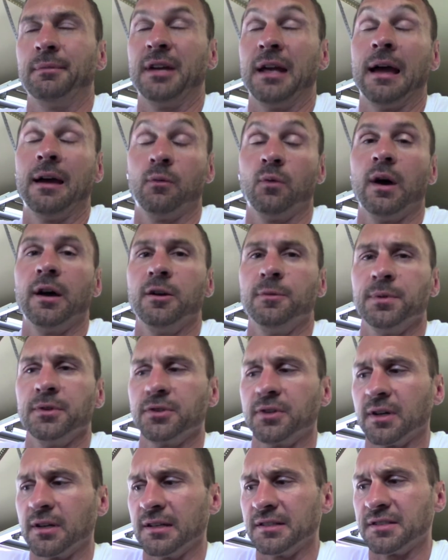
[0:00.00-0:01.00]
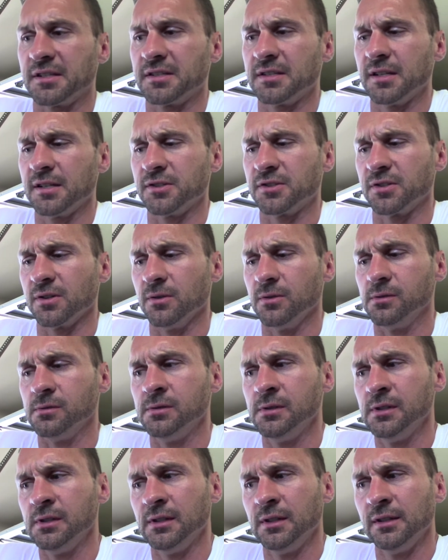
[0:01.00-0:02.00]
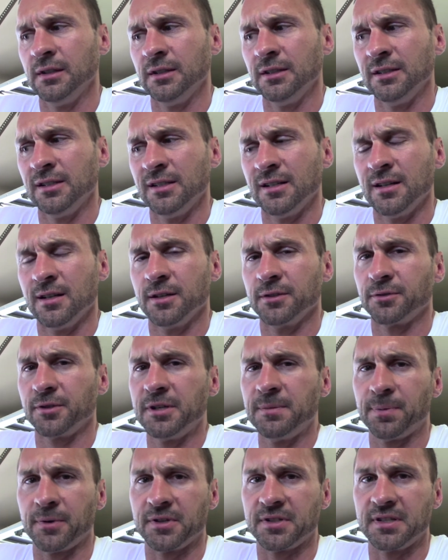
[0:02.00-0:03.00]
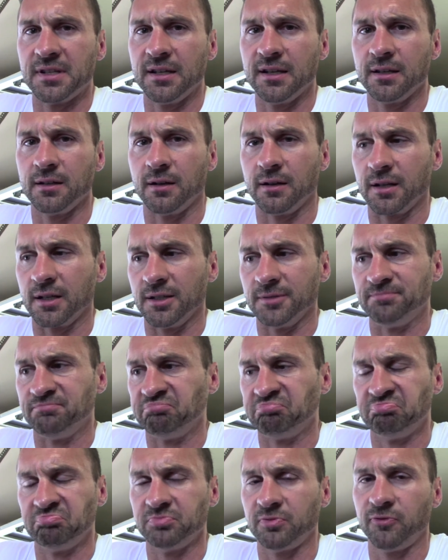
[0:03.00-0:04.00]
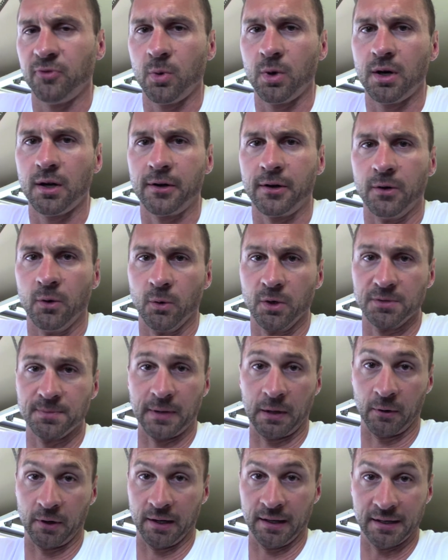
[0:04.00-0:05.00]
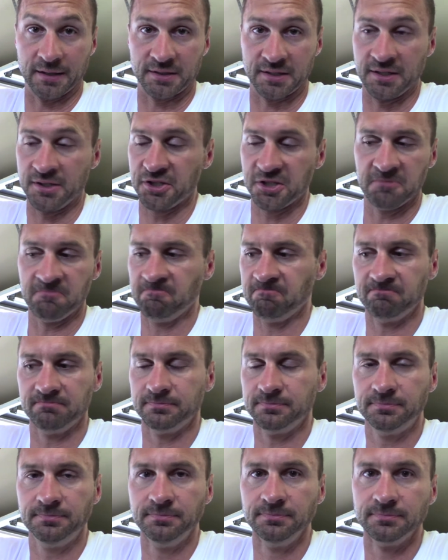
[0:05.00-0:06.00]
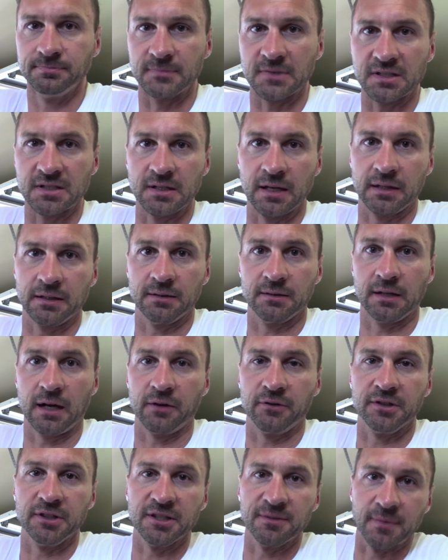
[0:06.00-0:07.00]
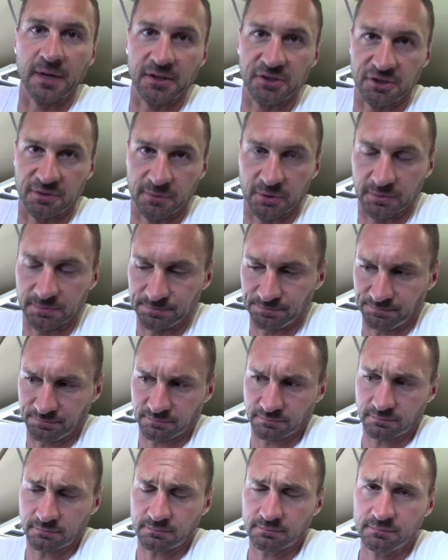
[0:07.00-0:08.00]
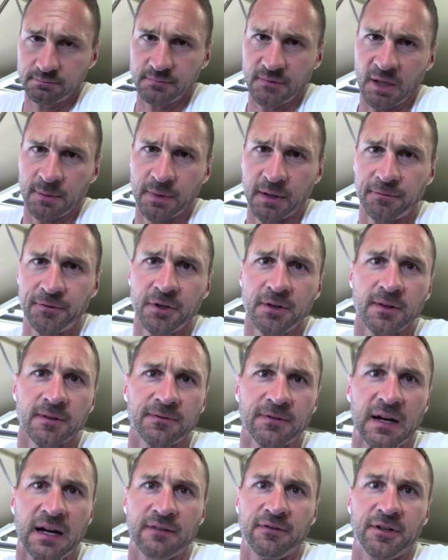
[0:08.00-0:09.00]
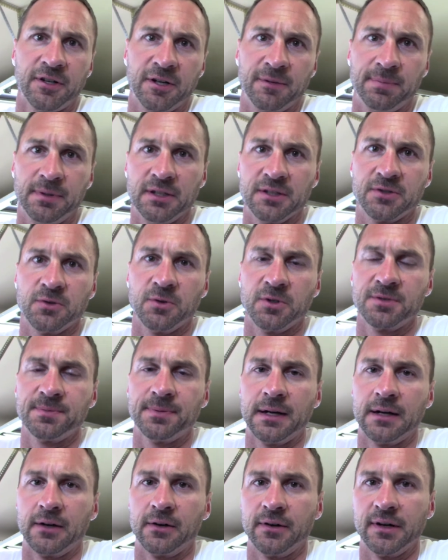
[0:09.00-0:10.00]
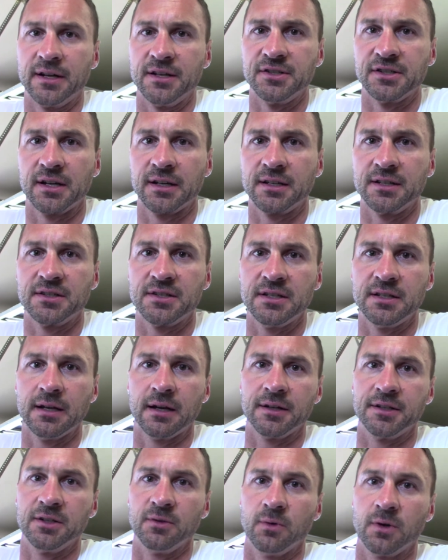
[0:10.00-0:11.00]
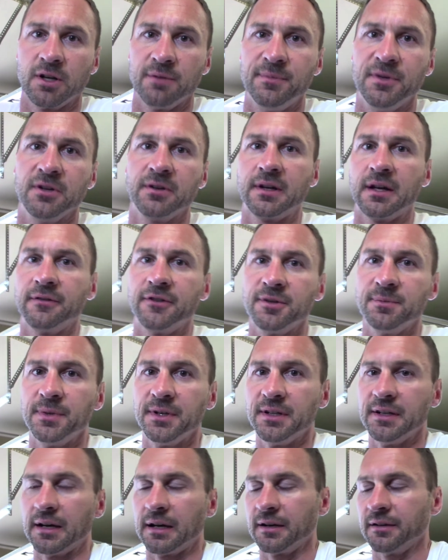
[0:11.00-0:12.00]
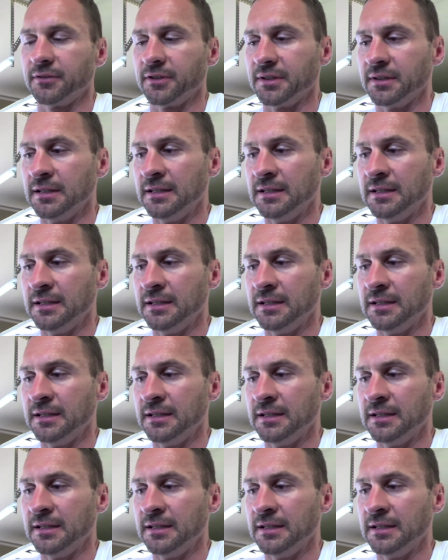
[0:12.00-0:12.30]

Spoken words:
wide open throttle, as I said. So 3% on a 400 horsepower less engine, not really measurable. But if you're in the 500 plus horsepower range, I can see how you want to milk every bit out of it.